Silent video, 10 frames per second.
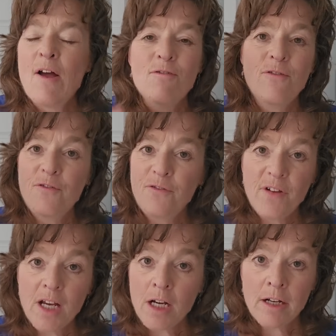
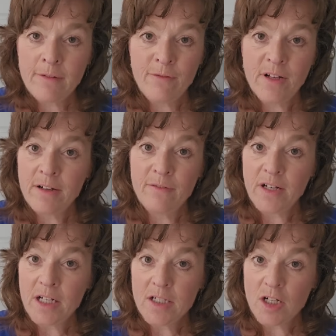very, very,
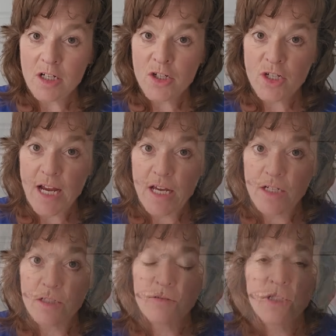very dark
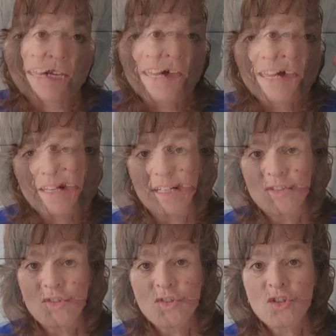shadow, and
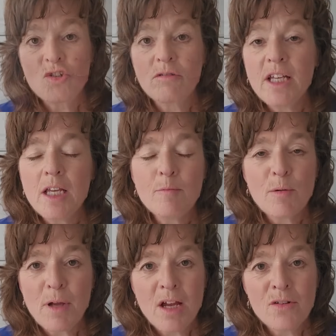extreme
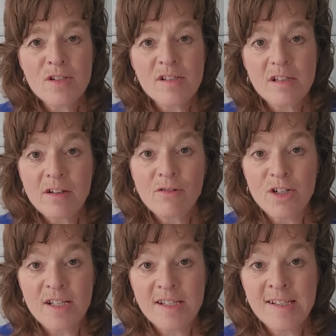amounts of
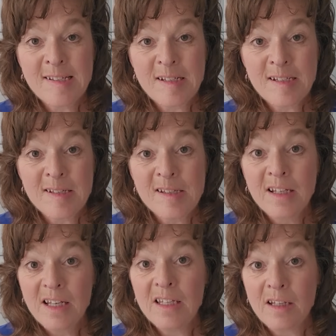resistance
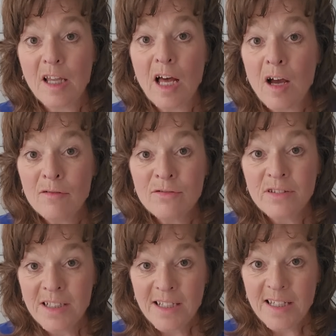and love
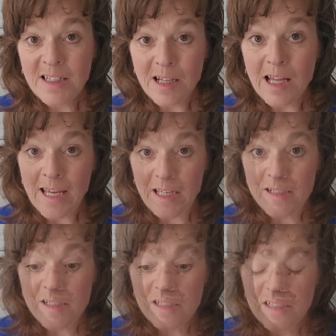and
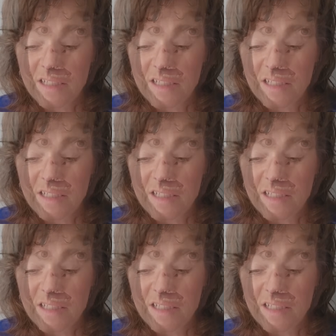light.